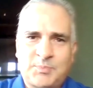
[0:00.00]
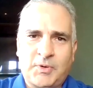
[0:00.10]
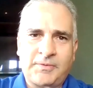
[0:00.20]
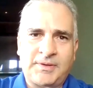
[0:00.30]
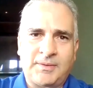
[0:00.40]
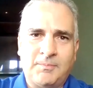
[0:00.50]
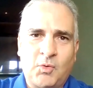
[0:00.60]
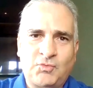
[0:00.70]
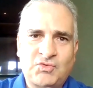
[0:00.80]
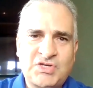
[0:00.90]
probably the
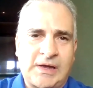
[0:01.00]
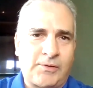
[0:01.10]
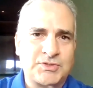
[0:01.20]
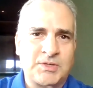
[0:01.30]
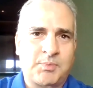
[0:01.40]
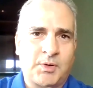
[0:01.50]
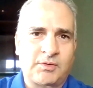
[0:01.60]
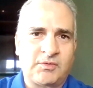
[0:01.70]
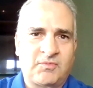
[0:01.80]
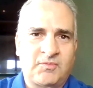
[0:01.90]
most challenging
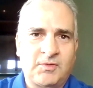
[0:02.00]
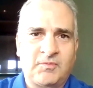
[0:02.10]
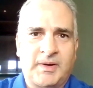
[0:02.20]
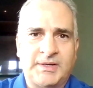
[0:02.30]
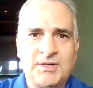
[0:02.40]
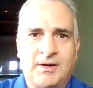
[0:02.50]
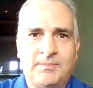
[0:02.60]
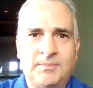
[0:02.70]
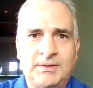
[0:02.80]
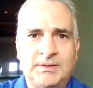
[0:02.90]
part of my job,
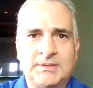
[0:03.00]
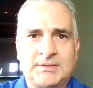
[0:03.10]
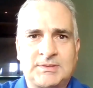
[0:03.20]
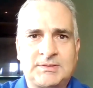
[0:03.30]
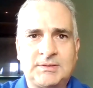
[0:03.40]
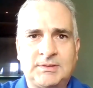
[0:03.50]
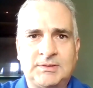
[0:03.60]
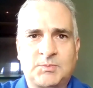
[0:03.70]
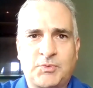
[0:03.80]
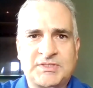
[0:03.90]

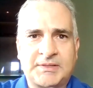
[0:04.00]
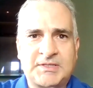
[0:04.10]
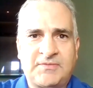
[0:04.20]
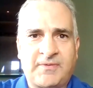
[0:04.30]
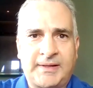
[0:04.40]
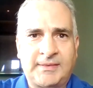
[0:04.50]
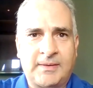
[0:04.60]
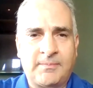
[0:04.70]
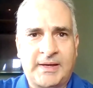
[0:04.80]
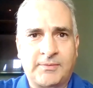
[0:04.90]
is precisely finding
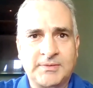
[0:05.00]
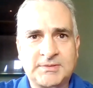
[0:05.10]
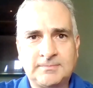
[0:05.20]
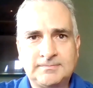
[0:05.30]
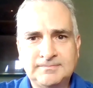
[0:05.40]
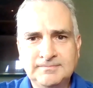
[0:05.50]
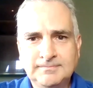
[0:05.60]
that balance.